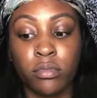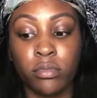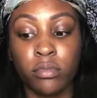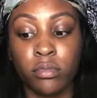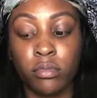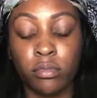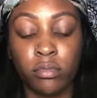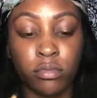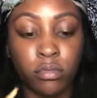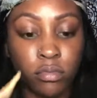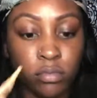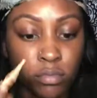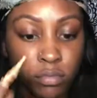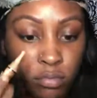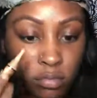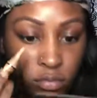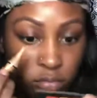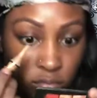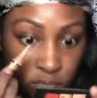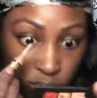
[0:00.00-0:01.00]
Pro
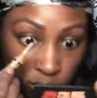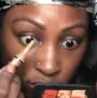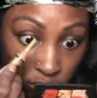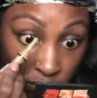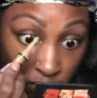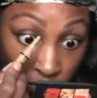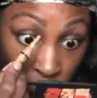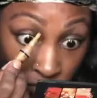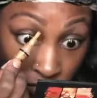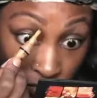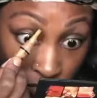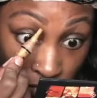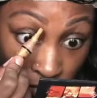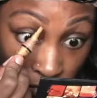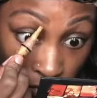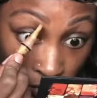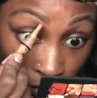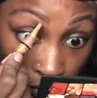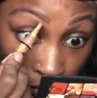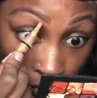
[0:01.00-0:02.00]
Concealer
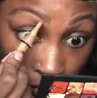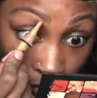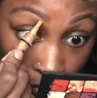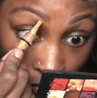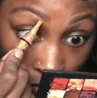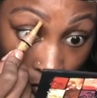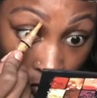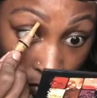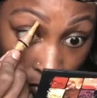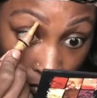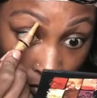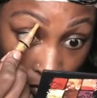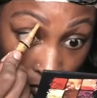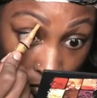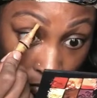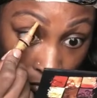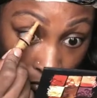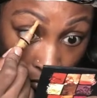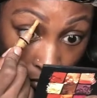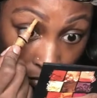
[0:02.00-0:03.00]

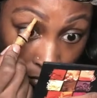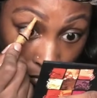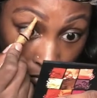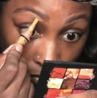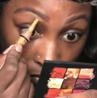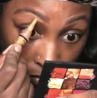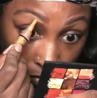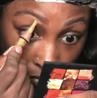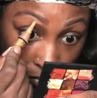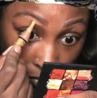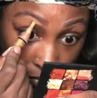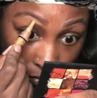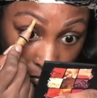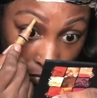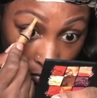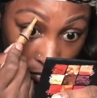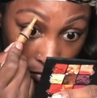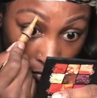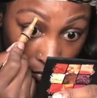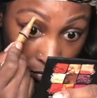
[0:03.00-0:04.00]
to clean
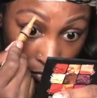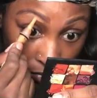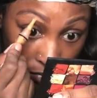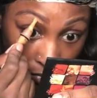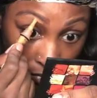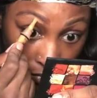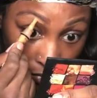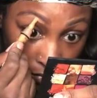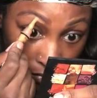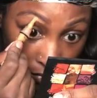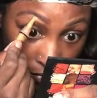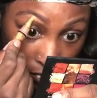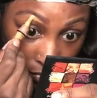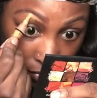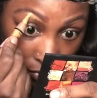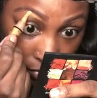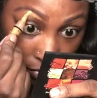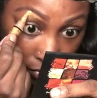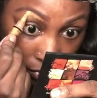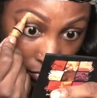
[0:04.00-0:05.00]
up my brows. And
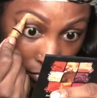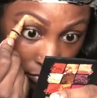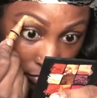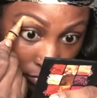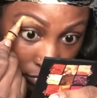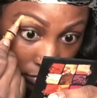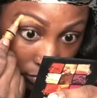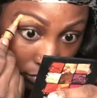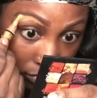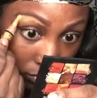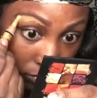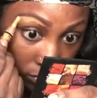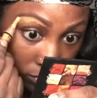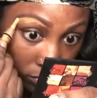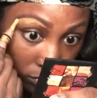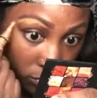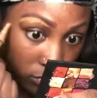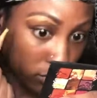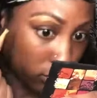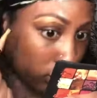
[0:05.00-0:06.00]
I'm going to be using the
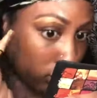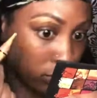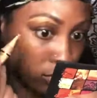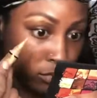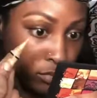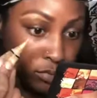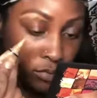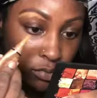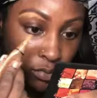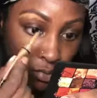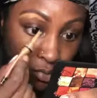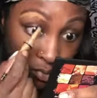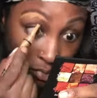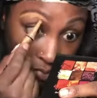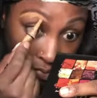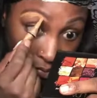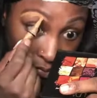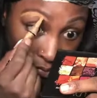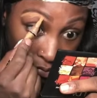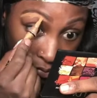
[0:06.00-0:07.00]
shade
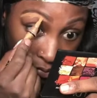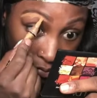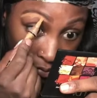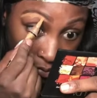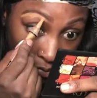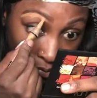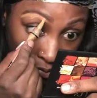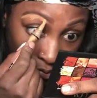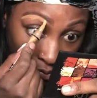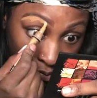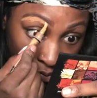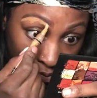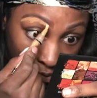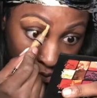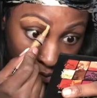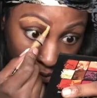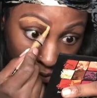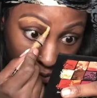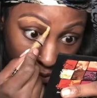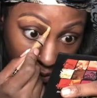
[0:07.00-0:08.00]
On.
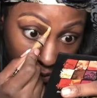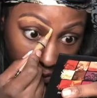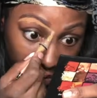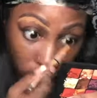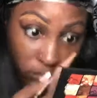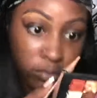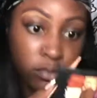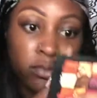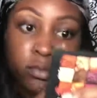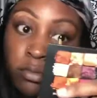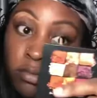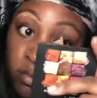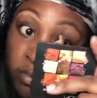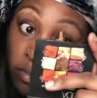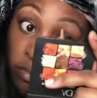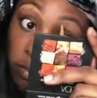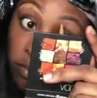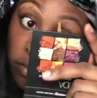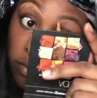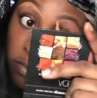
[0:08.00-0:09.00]
And I'm going to only
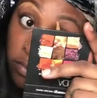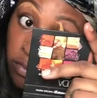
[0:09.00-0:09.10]
use